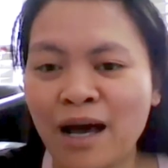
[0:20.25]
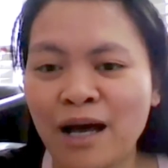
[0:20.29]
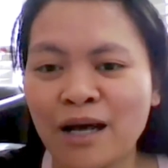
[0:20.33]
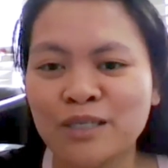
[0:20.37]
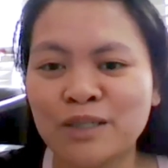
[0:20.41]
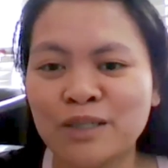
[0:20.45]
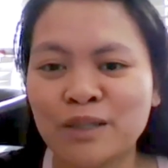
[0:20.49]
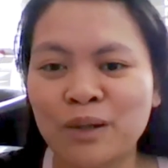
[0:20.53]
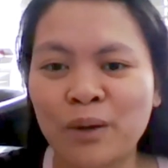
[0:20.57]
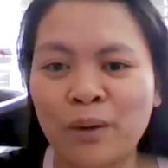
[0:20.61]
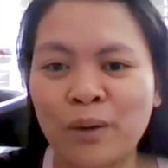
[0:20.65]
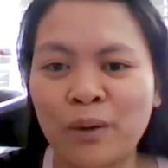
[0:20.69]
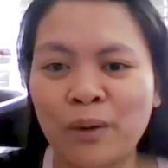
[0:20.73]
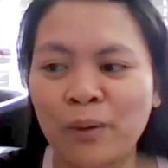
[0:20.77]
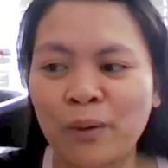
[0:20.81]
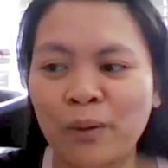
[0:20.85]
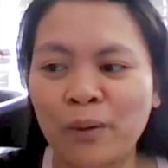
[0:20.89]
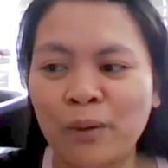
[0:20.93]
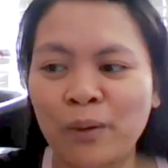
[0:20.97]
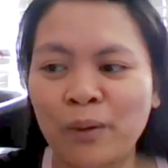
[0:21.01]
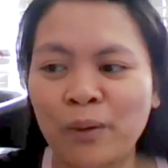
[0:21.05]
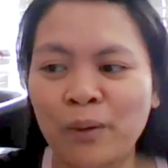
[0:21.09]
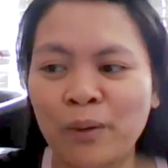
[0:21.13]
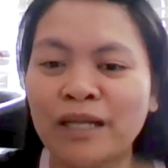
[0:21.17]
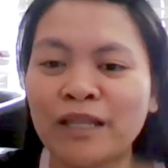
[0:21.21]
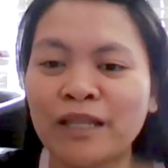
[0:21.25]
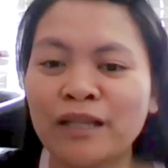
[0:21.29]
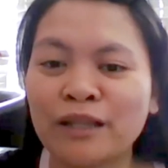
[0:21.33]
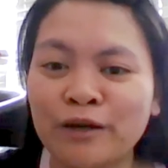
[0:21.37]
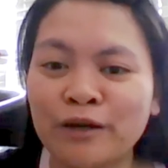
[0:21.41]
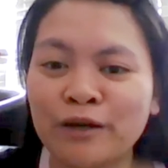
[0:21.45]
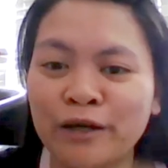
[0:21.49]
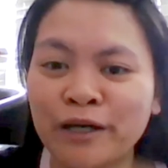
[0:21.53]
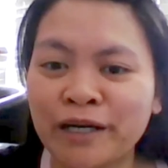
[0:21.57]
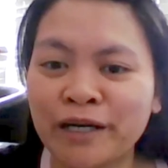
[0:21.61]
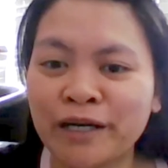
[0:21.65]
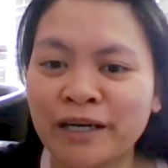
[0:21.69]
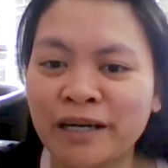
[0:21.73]
So you can
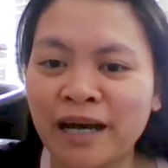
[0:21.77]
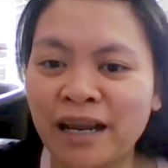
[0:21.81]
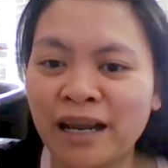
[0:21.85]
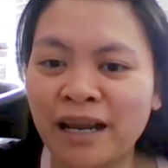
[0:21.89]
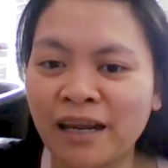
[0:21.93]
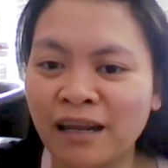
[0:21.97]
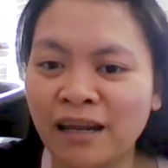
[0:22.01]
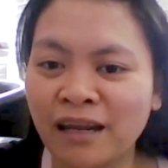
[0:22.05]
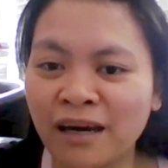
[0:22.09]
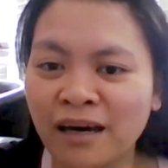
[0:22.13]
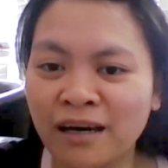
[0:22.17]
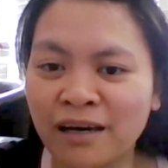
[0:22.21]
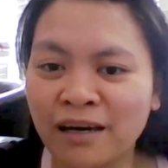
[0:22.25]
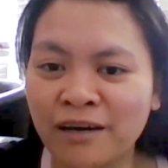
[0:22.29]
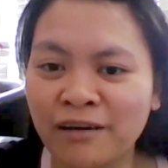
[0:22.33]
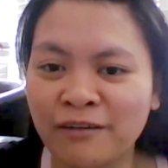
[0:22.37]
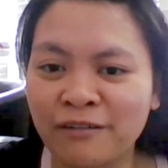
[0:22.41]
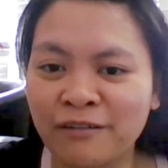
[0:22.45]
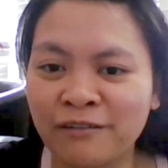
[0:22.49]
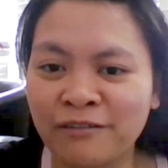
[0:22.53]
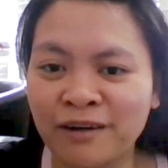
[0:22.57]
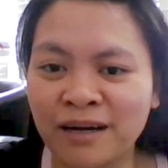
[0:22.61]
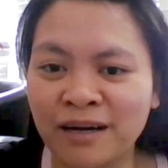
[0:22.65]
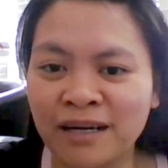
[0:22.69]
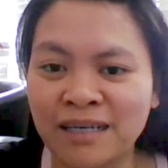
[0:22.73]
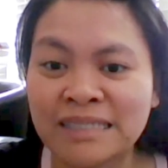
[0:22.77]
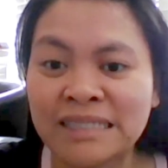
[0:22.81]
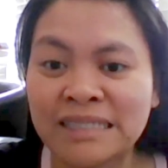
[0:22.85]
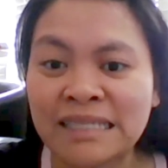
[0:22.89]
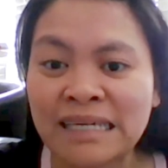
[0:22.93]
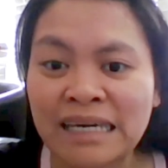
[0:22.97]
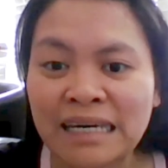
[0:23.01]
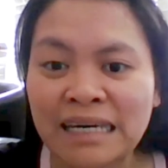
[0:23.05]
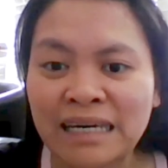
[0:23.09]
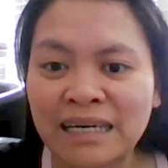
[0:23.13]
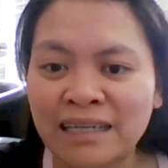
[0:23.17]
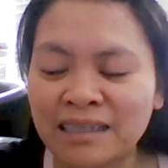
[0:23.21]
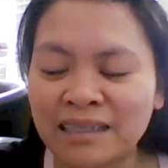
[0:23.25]
learn a lot of uh,
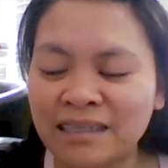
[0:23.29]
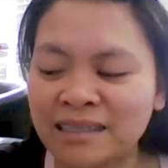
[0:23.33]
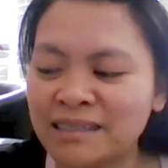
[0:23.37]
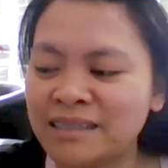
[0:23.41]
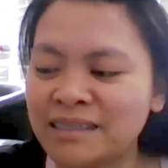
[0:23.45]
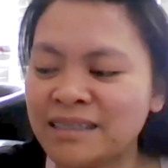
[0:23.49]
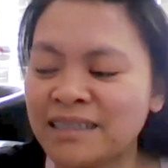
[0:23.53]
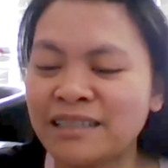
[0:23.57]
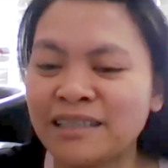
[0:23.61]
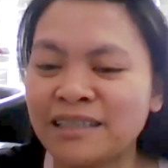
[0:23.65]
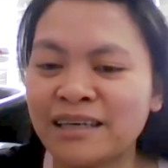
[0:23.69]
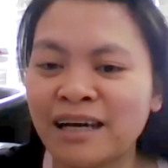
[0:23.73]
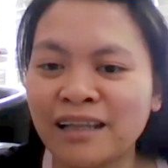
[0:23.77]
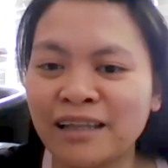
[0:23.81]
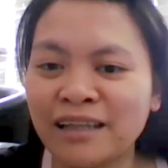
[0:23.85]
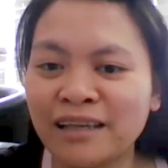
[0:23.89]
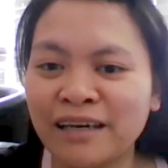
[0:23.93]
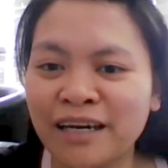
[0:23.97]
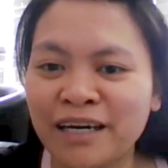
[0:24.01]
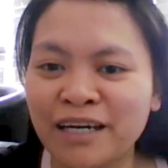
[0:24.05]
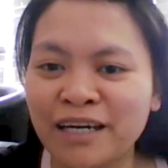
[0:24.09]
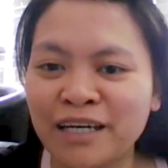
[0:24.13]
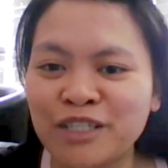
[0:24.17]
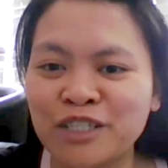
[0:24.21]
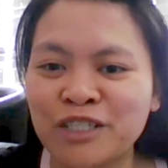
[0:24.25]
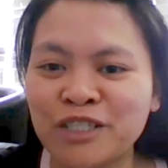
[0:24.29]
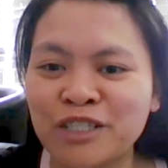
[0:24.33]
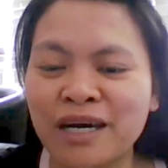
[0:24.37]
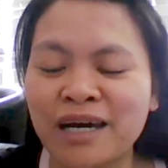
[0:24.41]
skills and knowledge.